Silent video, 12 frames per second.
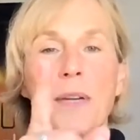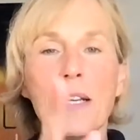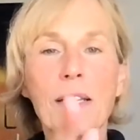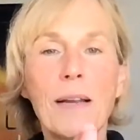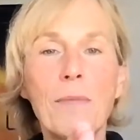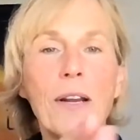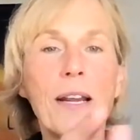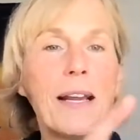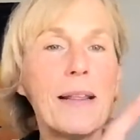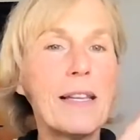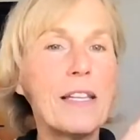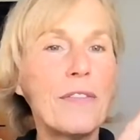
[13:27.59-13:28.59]
because I'm looking
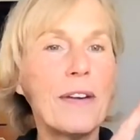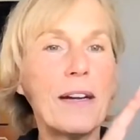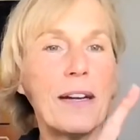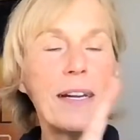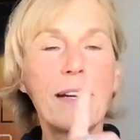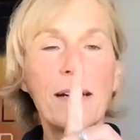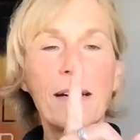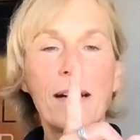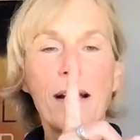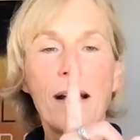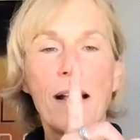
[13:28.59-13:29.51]
at this finger here.